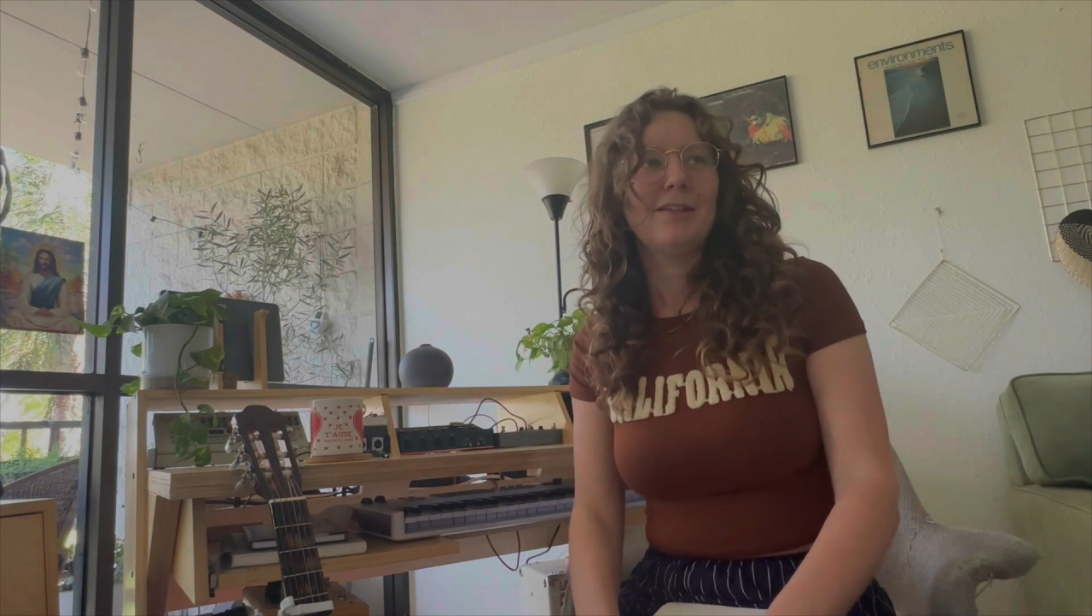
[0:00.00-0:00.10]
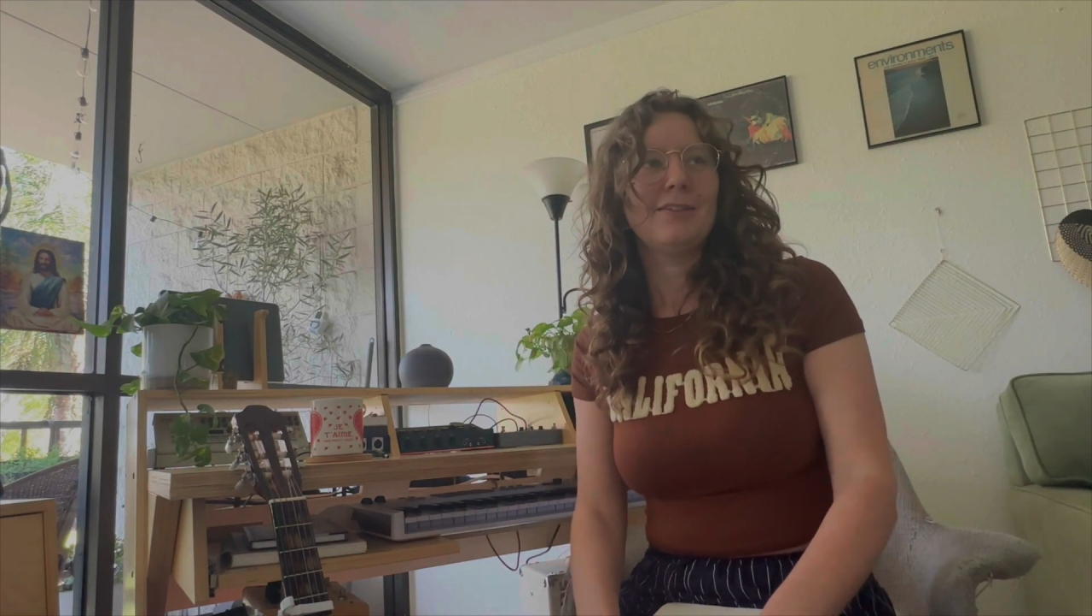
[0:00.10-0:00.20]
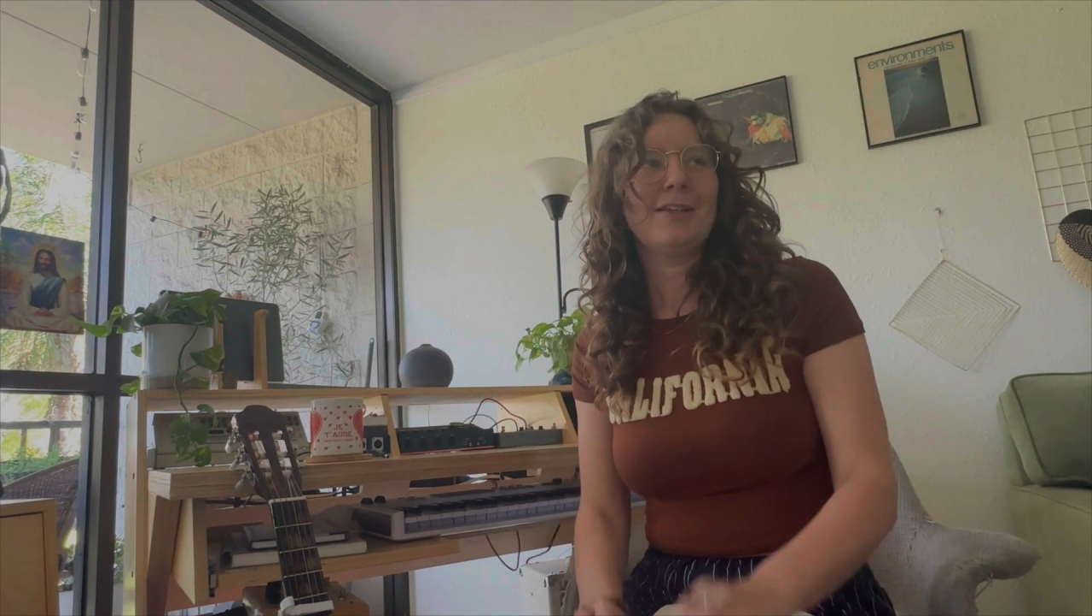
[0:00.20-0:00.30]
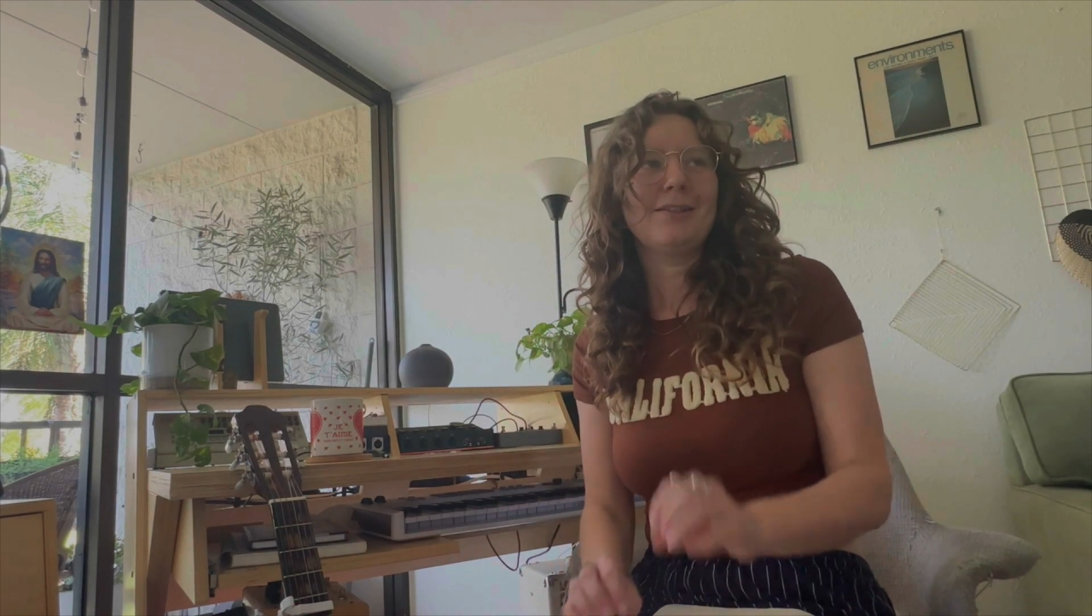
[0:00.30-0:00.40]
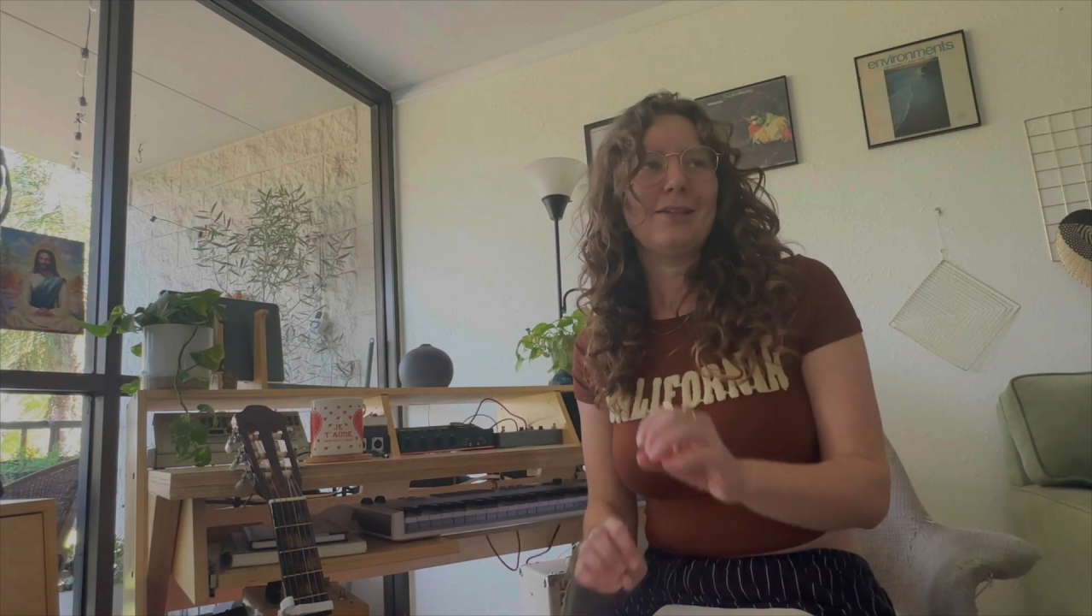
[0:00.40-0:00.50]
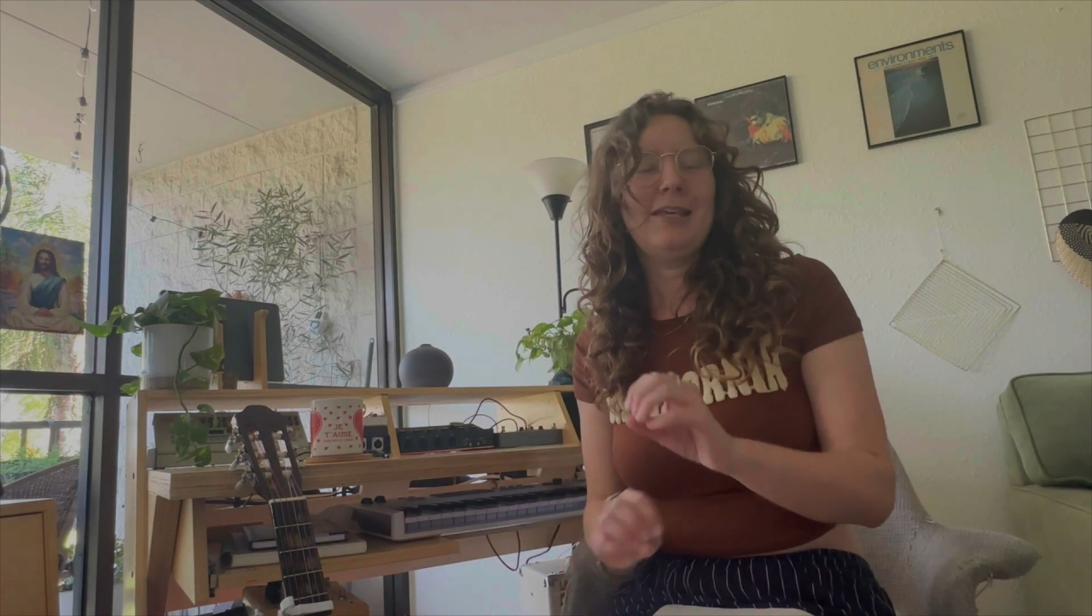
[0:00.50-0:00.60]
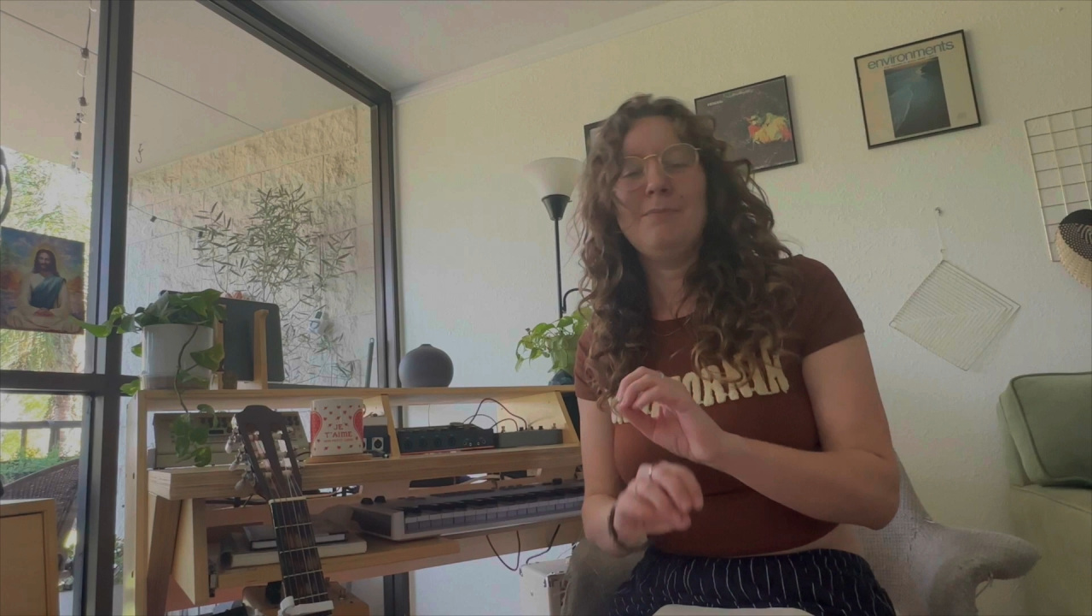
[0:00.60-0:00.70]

like, he